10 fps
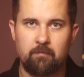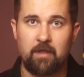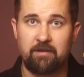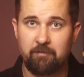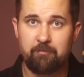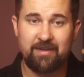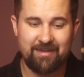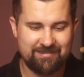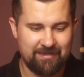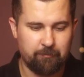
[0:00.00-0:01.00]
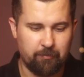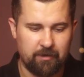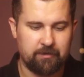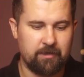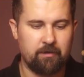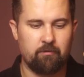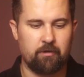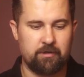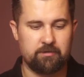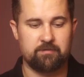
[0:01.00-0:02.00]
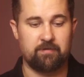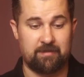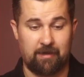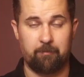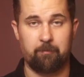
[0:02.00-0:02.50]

And the biggest impact here is the time.